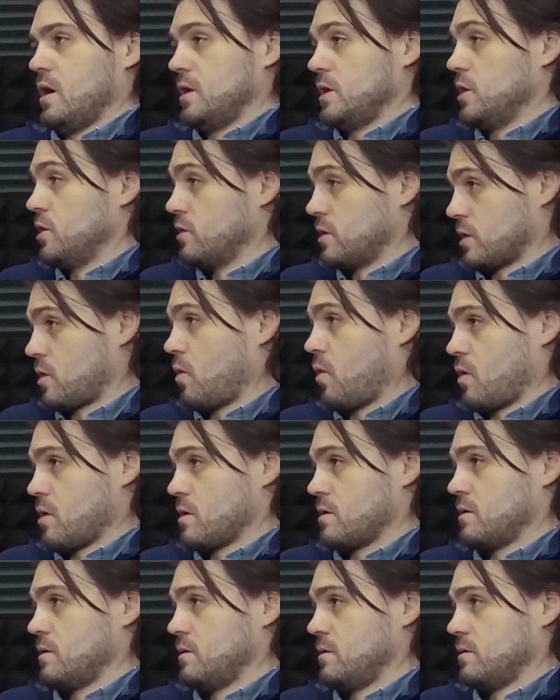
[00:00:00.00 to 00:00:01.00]

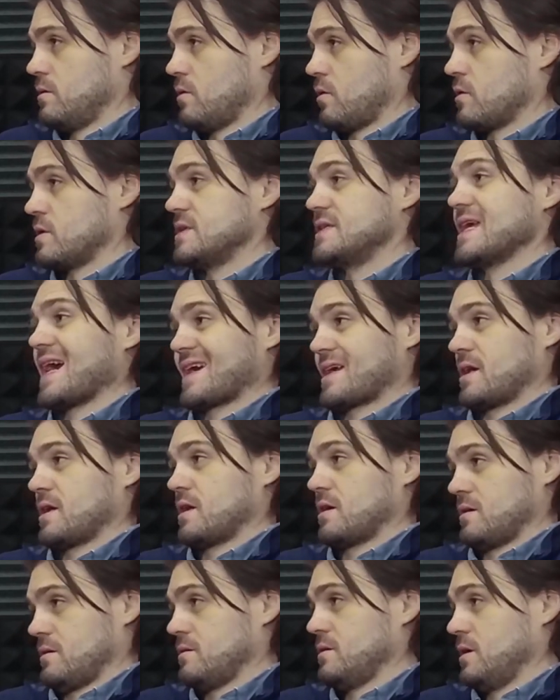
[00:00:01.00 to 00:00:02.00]
unicorn or
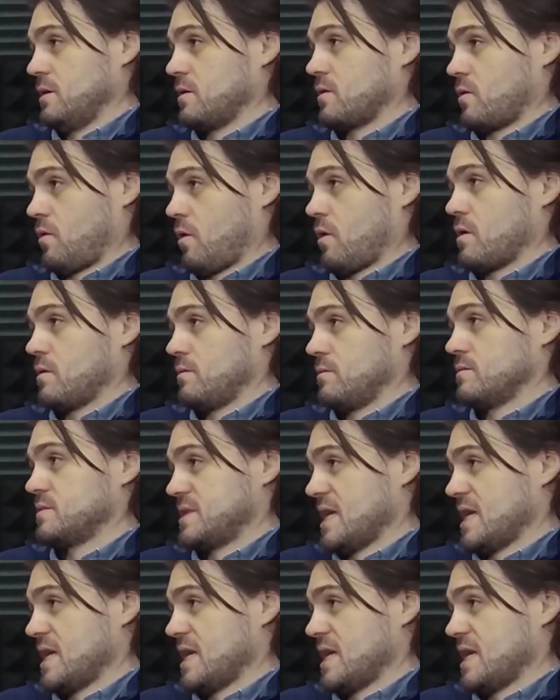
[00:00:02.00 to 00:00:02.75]
deca unicorn,